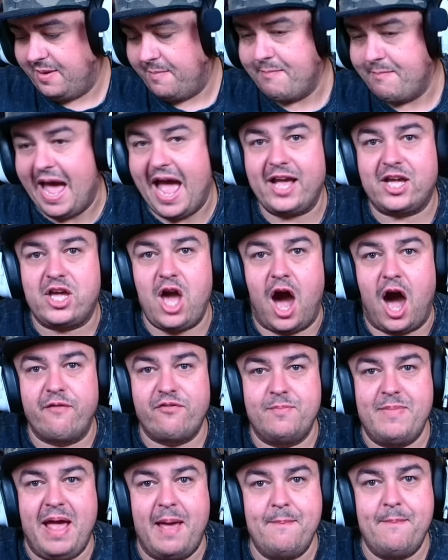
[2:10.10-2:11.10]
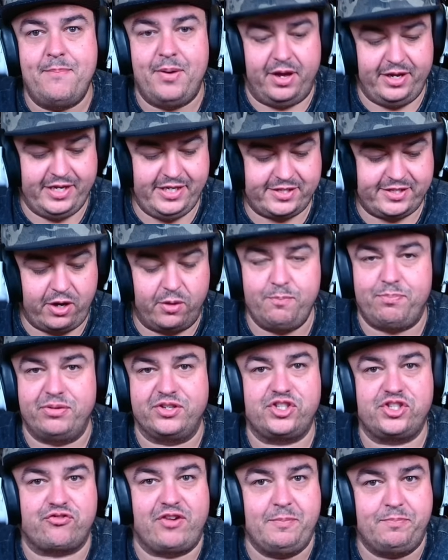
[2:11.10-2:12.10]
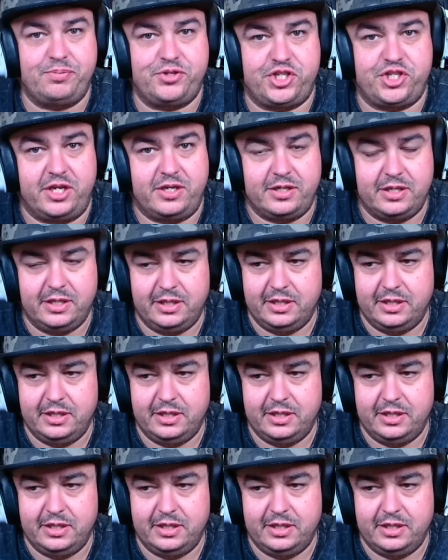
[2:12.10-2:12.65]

Man can't remember his own prescription.